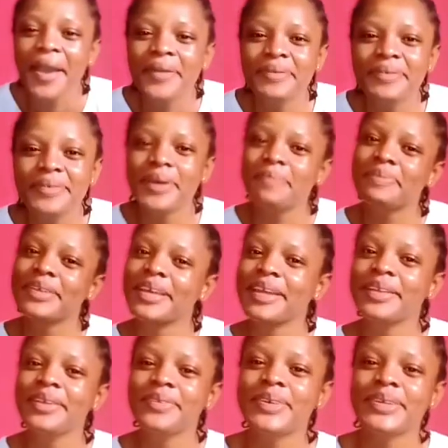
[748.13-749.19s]
we will not pick
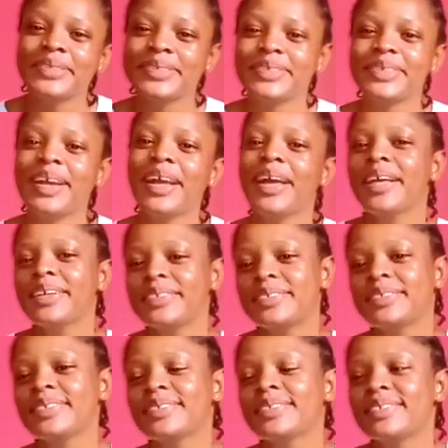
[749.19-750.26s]
anyone. No.
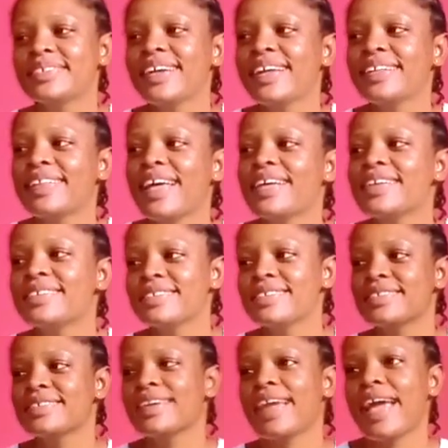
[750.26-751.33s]
So that's
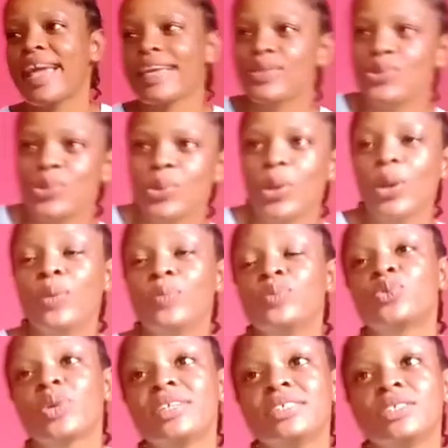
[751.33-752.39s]
it, guys. So come
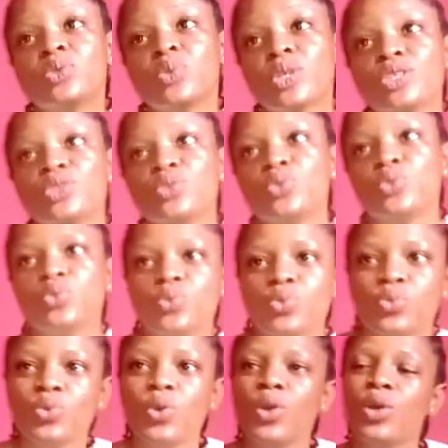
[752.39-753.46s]
2022.
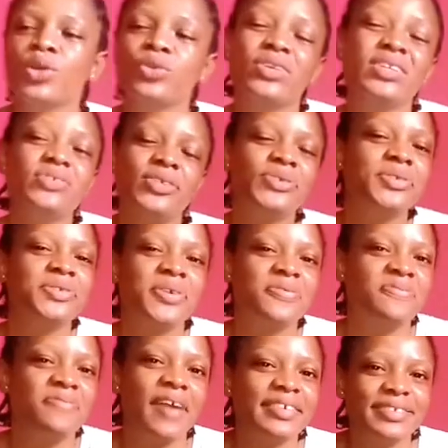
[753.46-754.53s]
2022 is
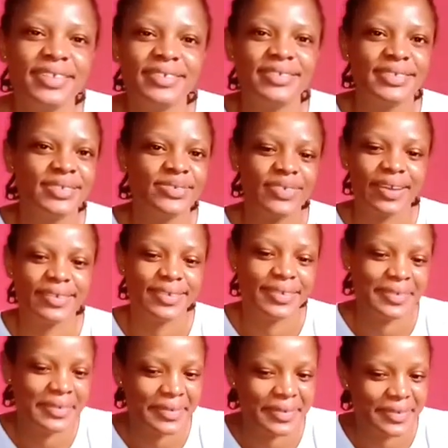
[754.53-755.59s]
not far, it's just January.
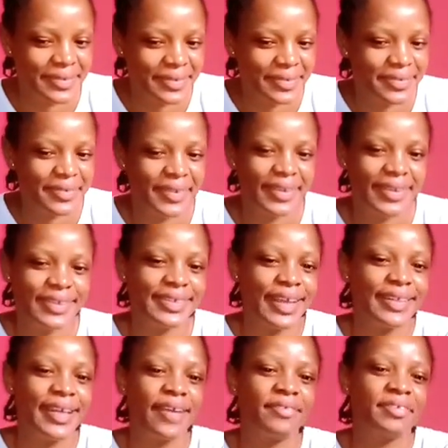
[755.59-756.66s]
Your
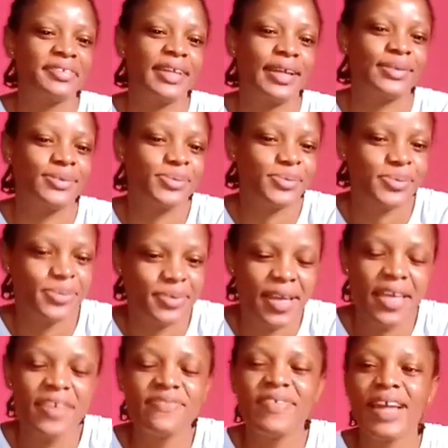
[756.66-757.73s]
channel has started. So,
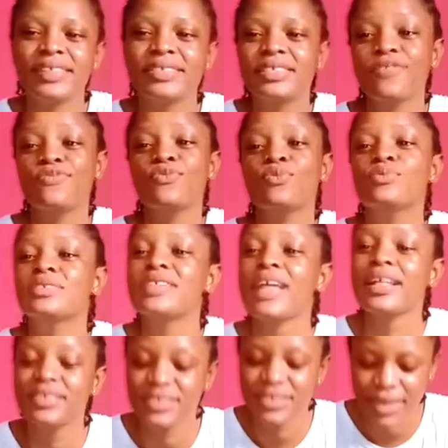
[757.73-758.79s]
in fact, if we
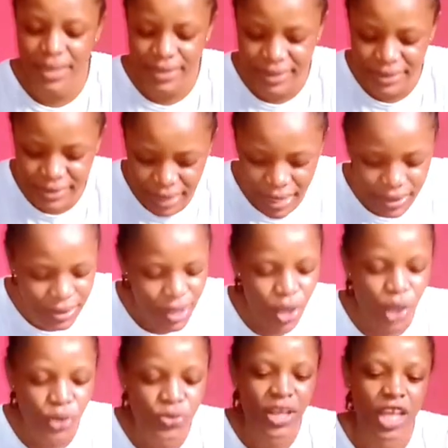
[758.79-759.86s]
start the channel then,
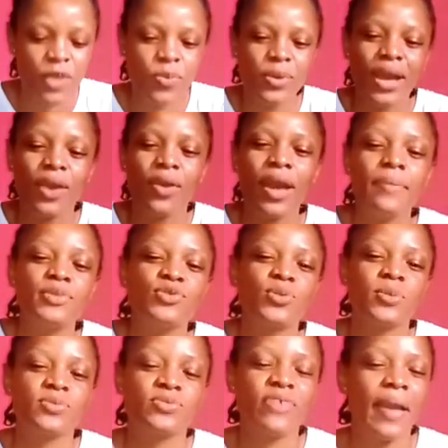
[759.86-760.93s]
so that people can go and be
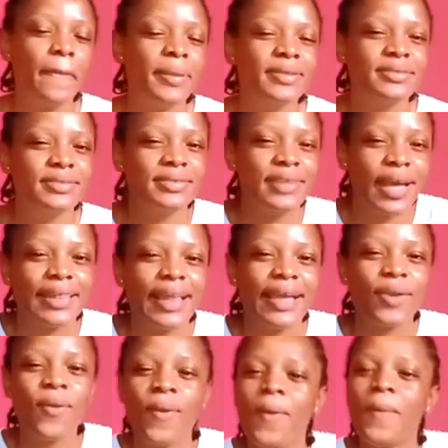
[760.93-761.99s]
subscribing, and
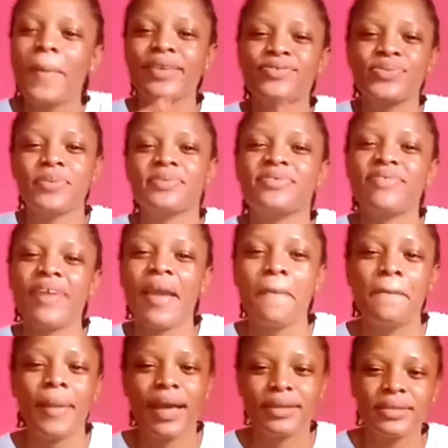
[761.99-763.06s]
like all my
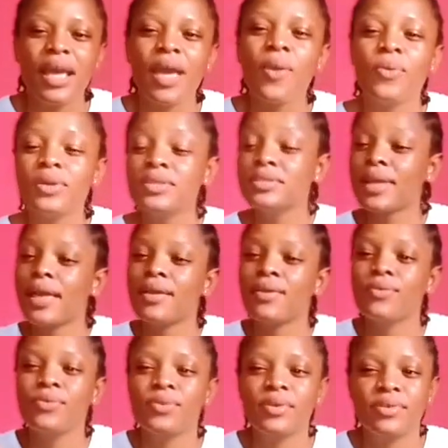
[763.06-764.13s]
subscribers, once
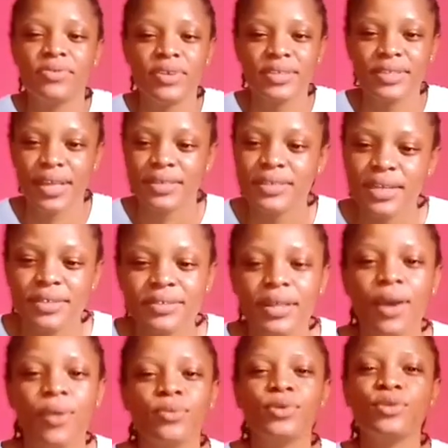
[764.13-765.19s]
I will create that channel
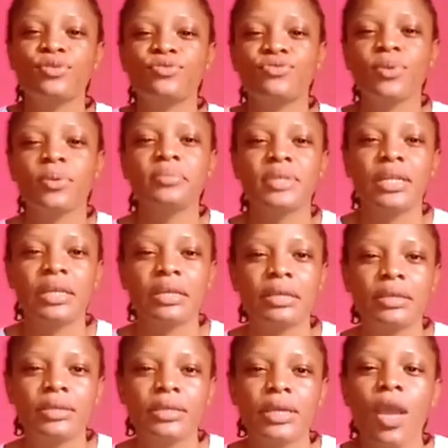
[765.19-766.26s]
now, just drop the
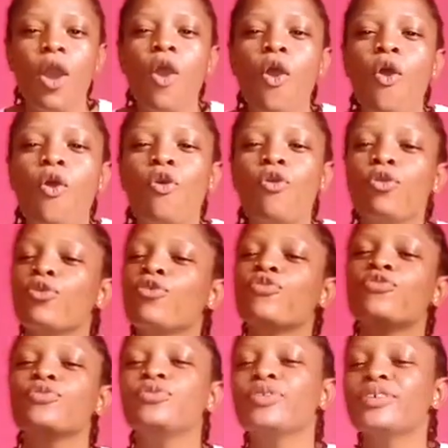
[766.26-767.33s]
link here. All
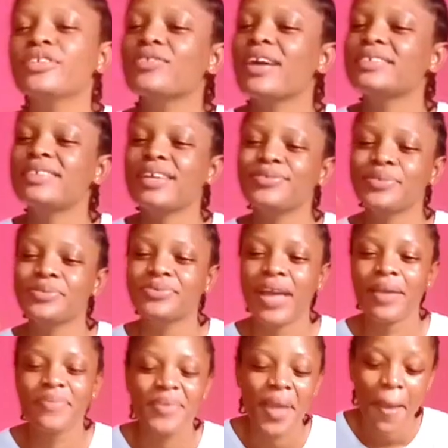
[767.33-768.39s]
of you just go and start
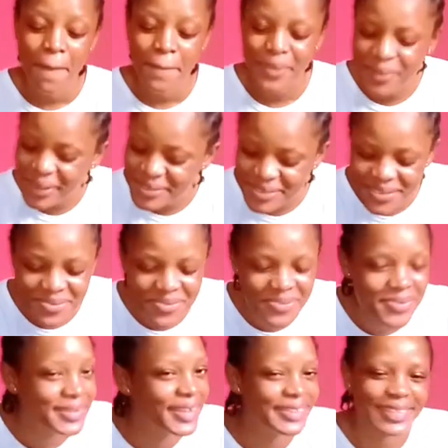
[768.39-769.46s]
subscribing, because we
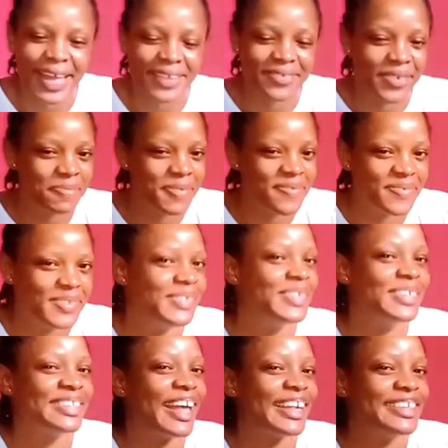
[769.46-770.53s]
will not start dropping
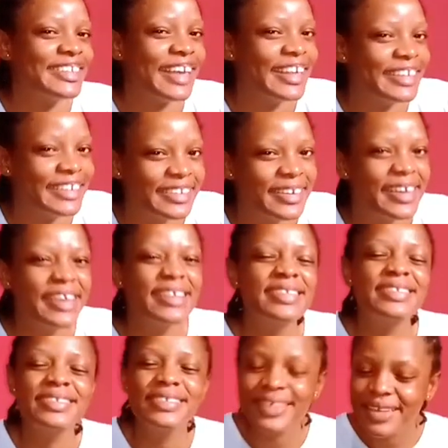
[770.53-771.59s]
video on that channel.
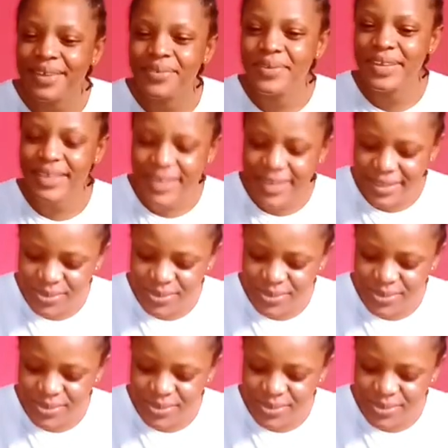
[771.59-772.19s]
See, we hit